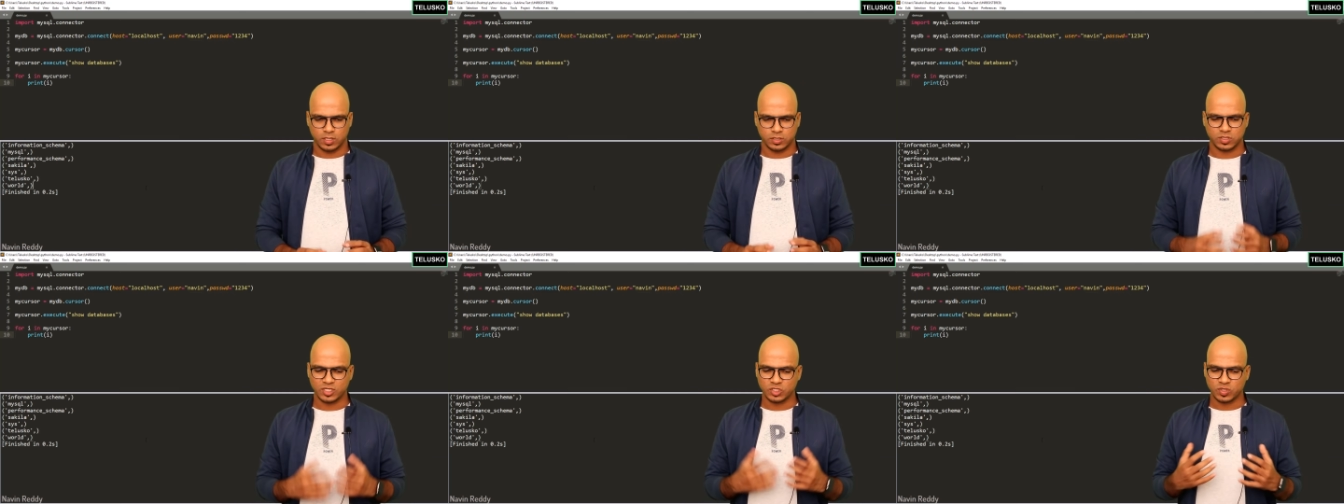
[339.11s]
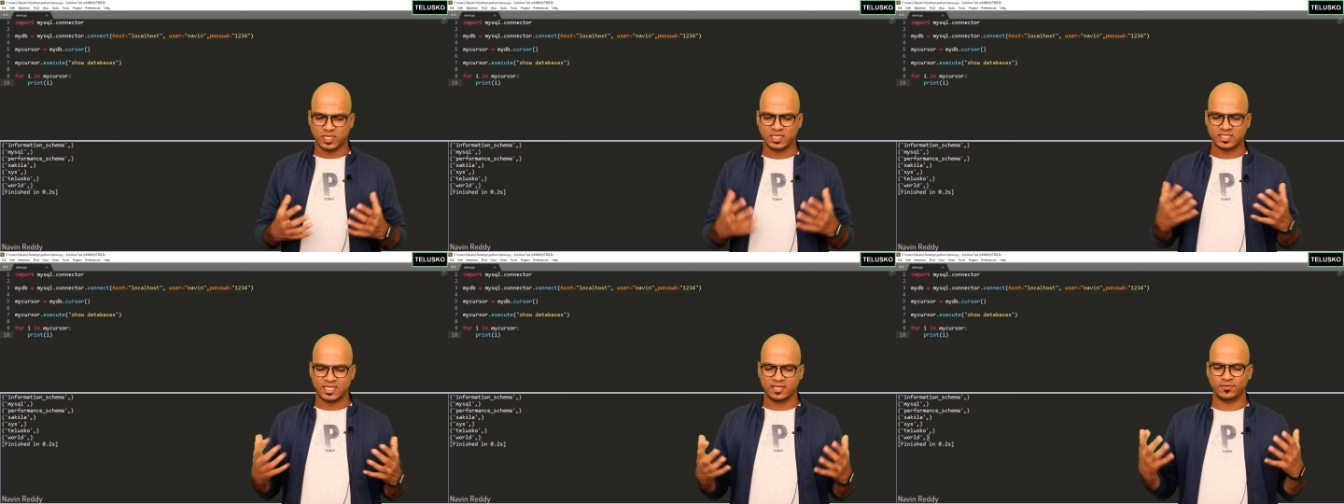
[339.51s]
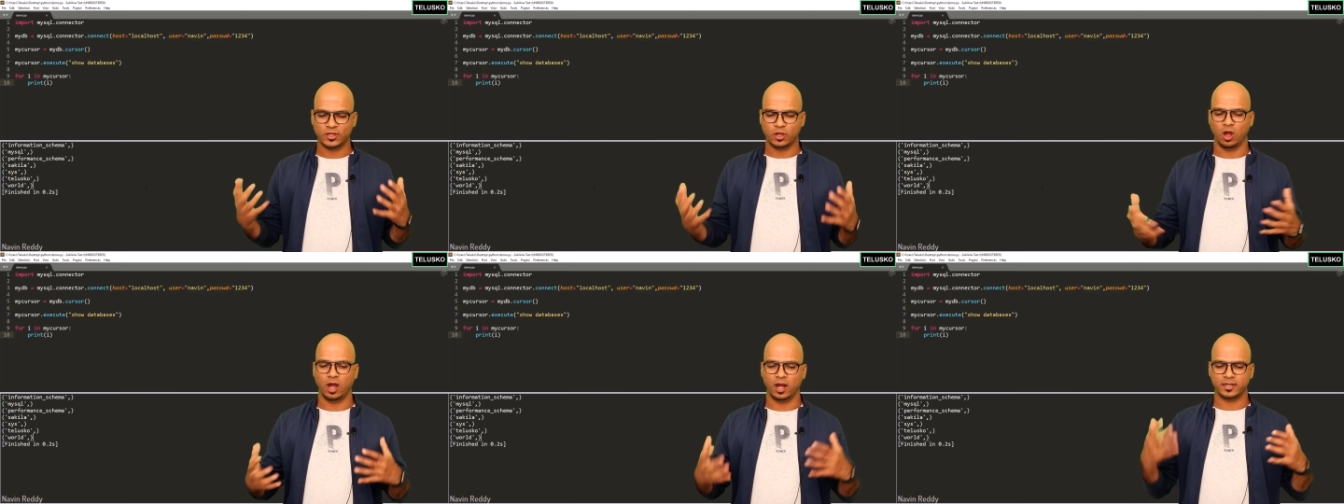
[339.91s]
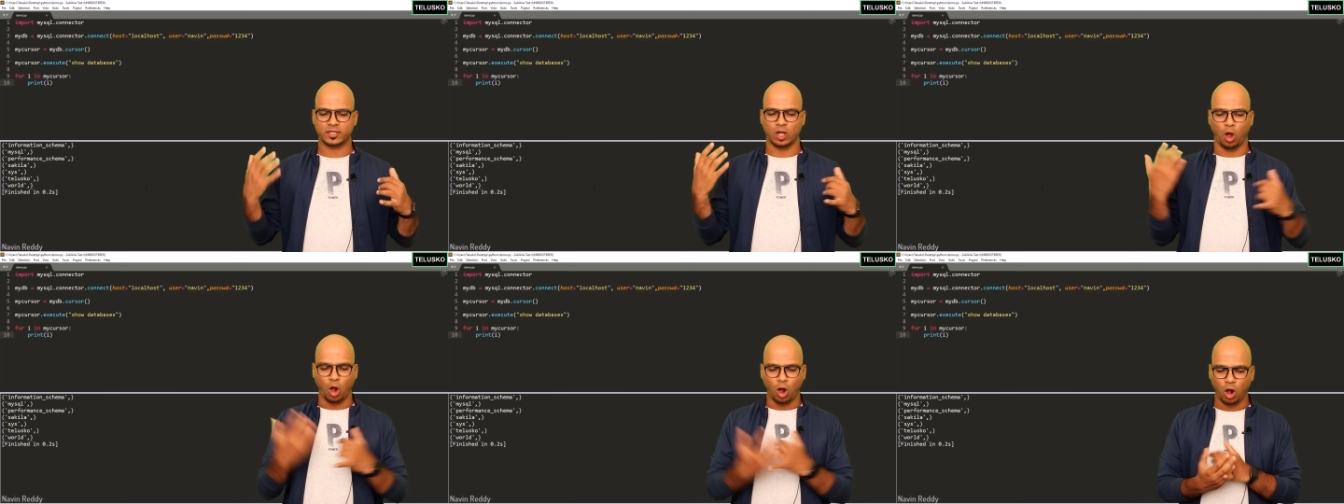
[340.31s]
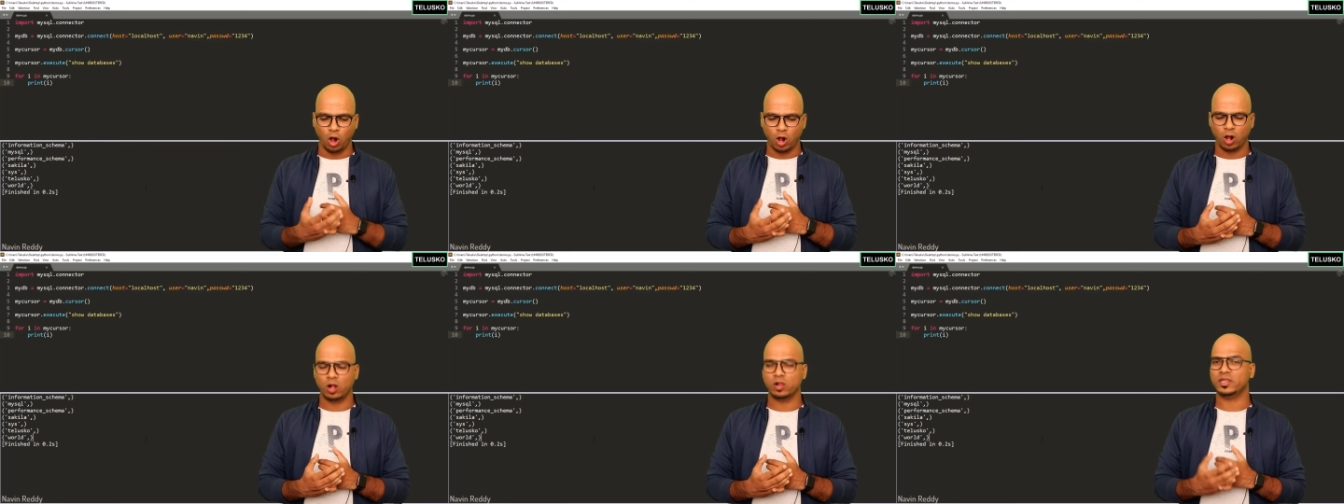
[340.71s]
So as you can see, we got
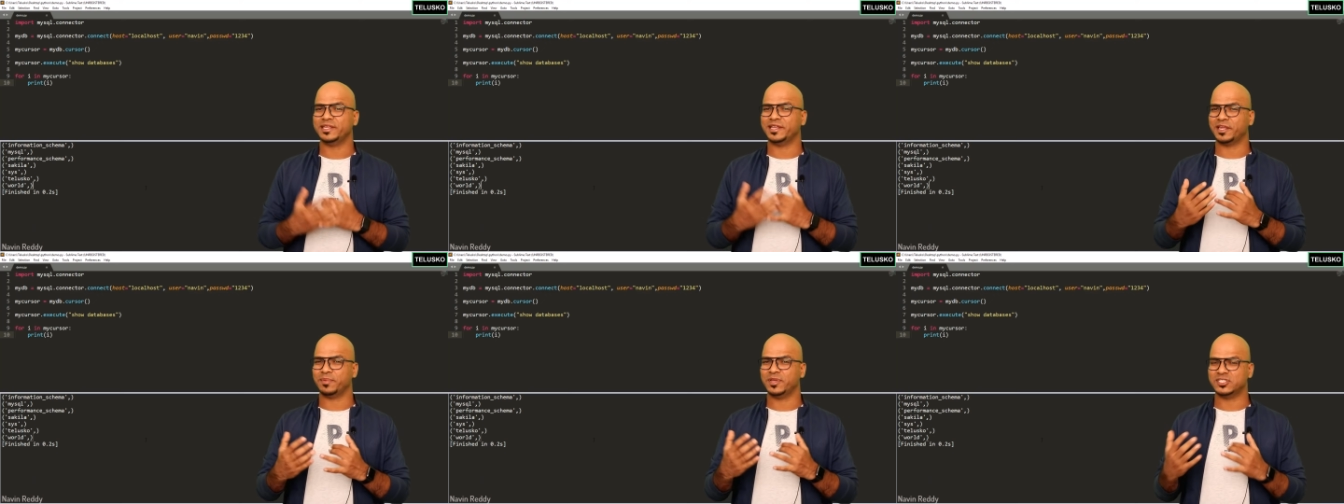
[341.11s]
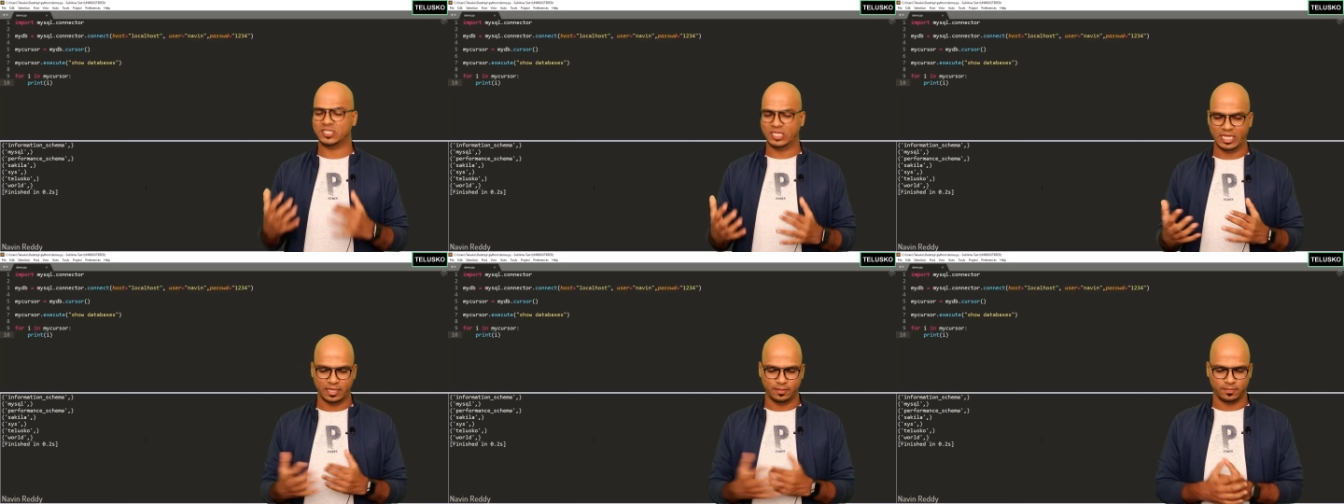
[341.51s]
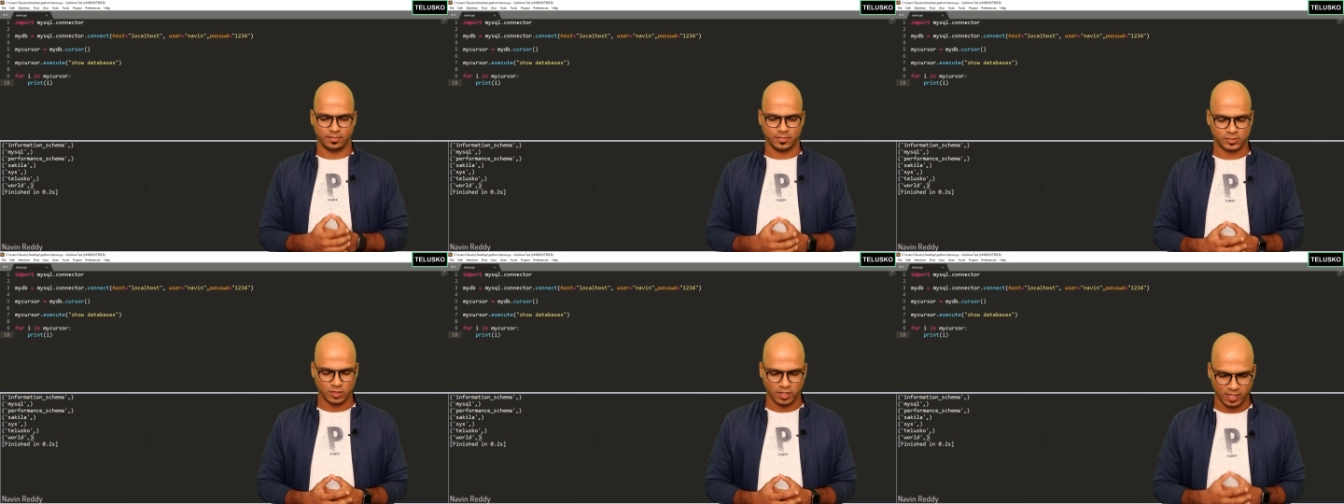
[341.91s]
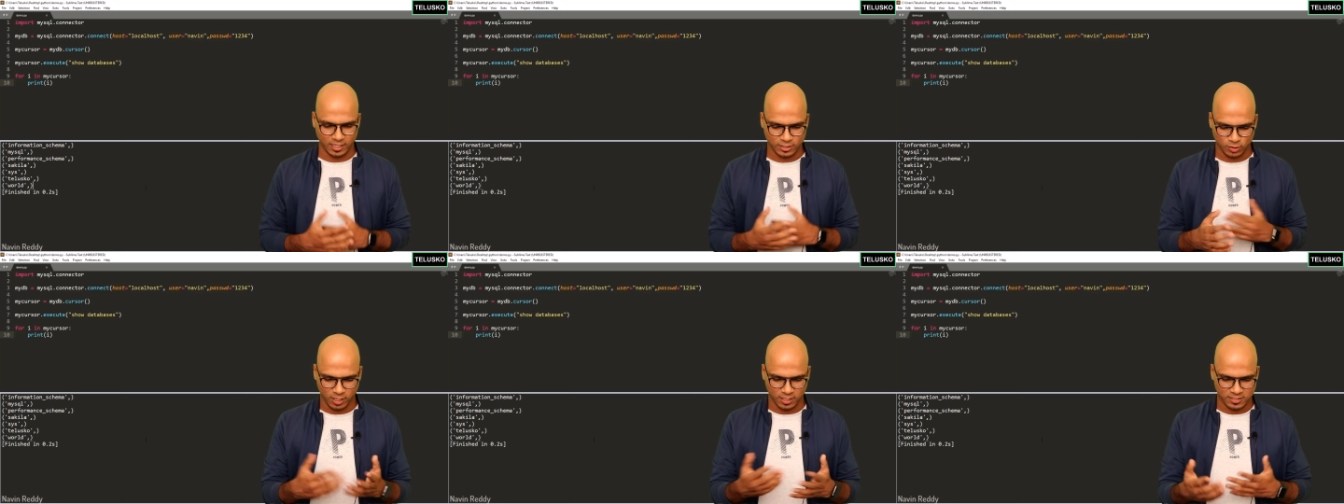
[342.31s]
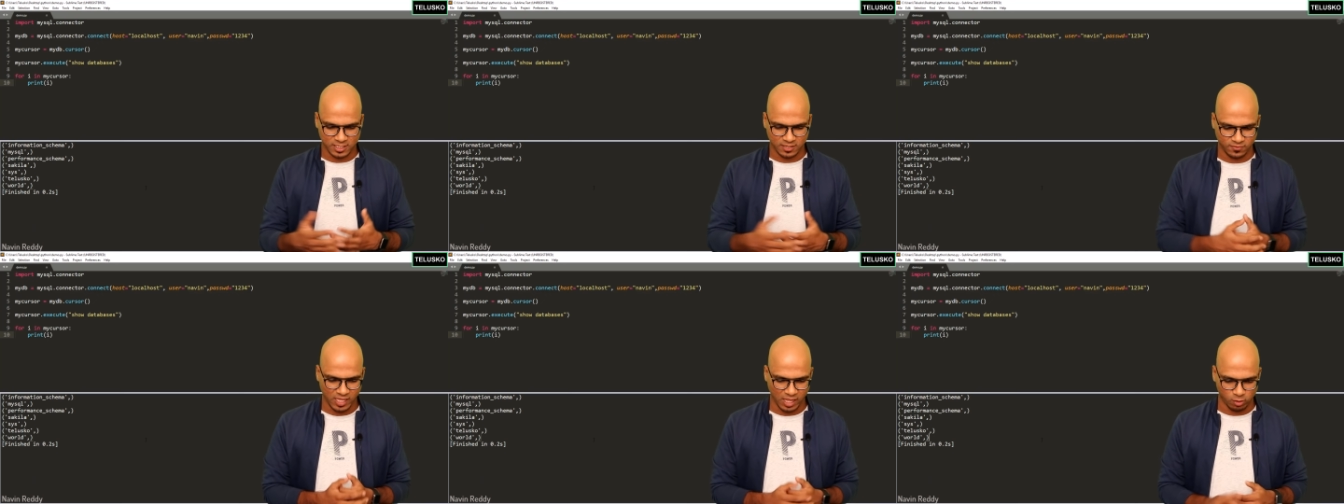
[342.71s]
all the database name. So as you can
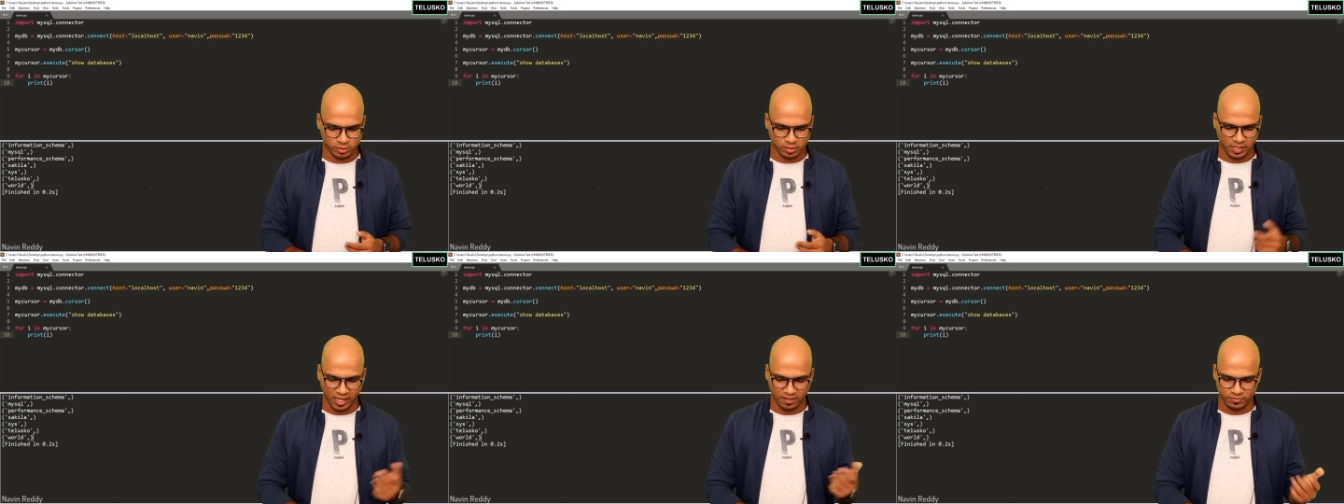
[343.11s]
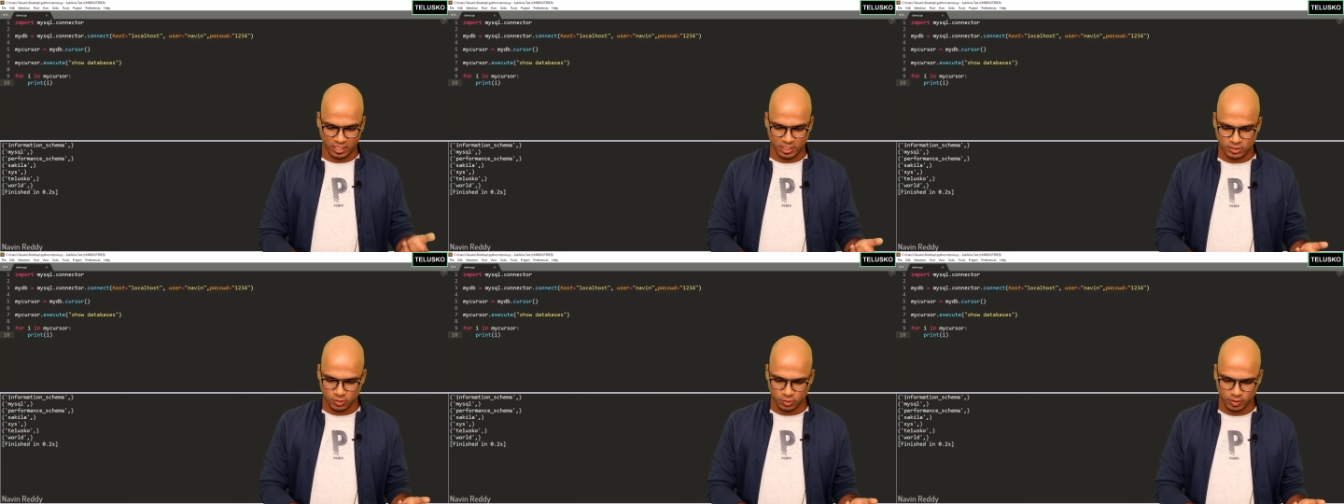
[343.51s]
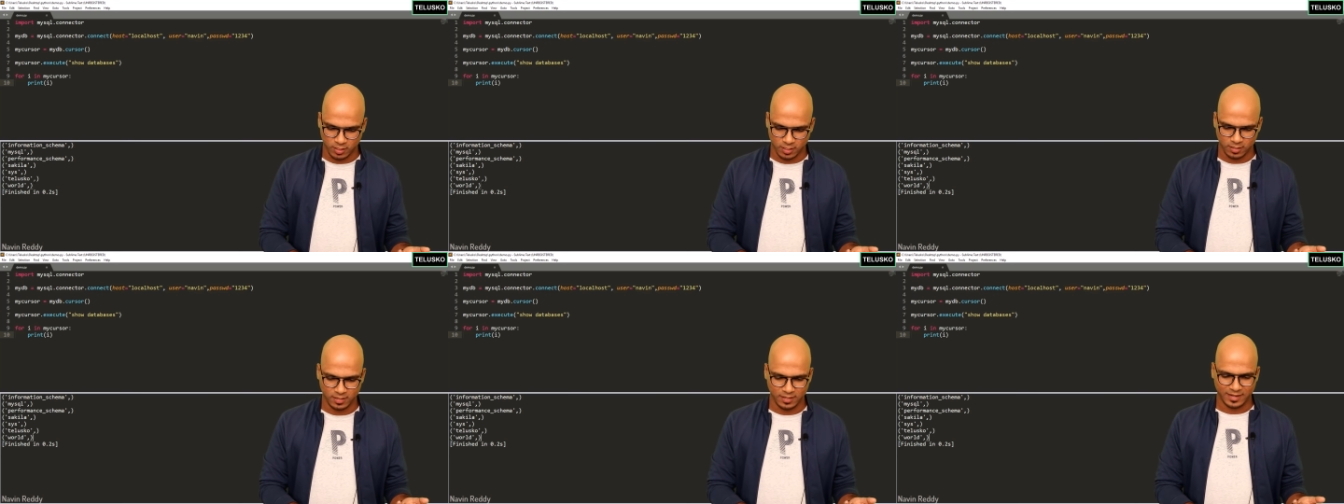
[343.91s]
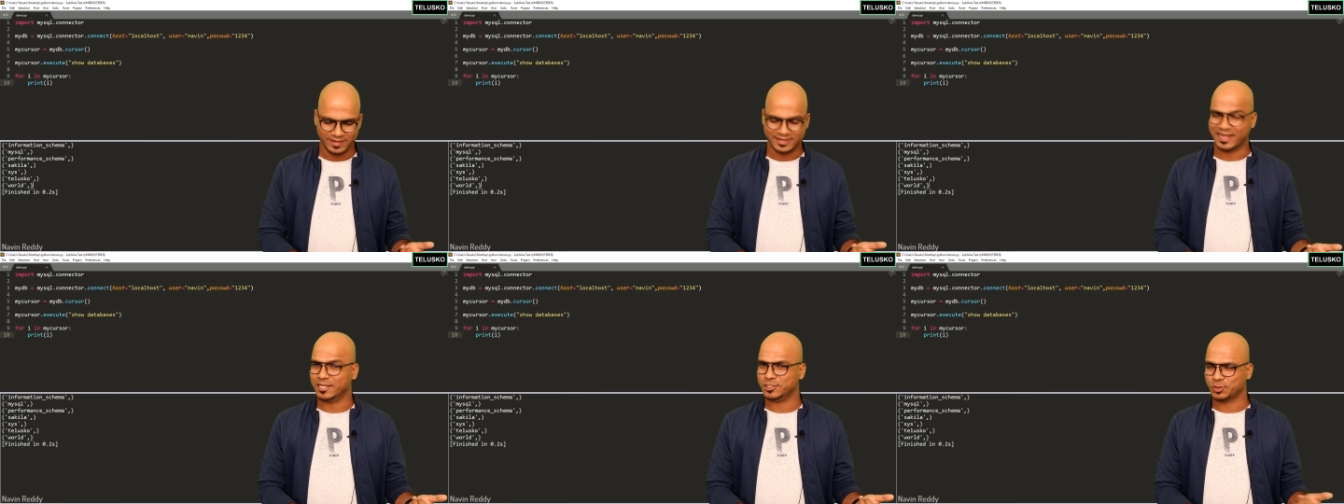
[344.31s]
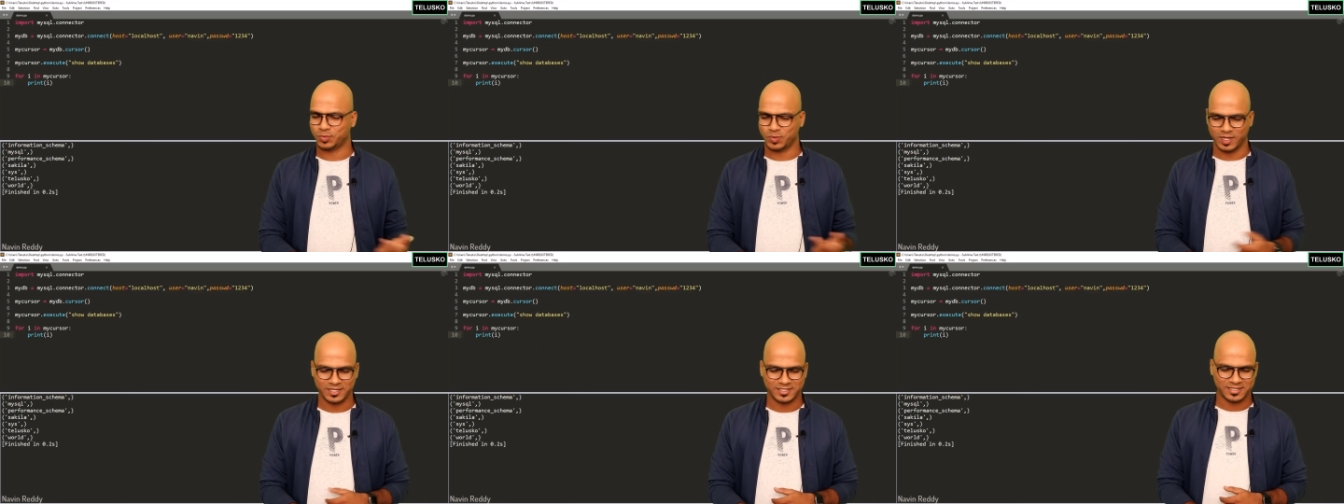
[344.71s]
see, we already have Telusko here. That's
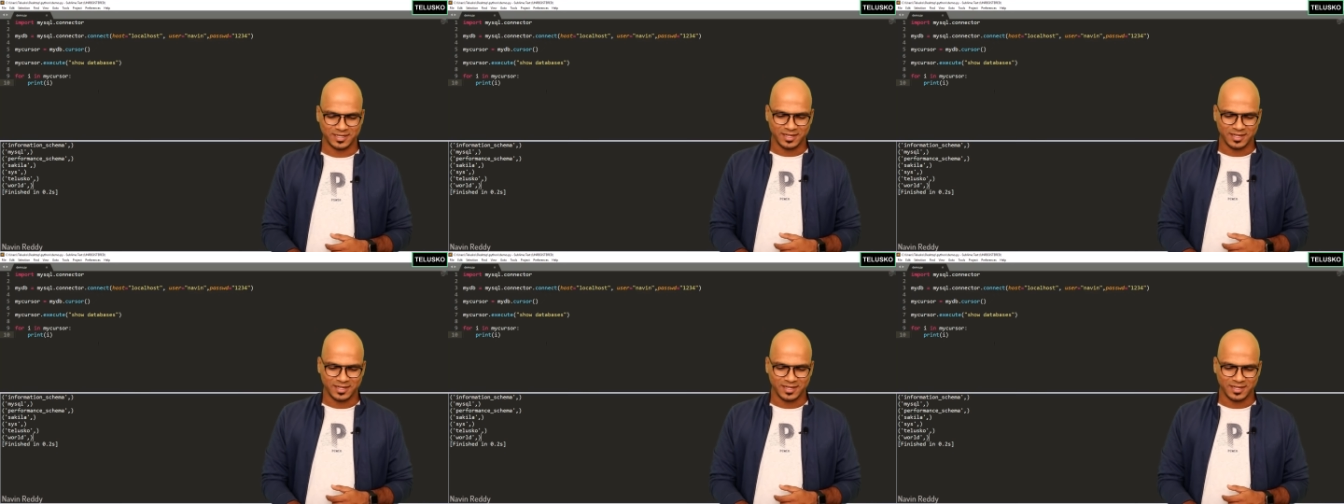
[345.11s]
great.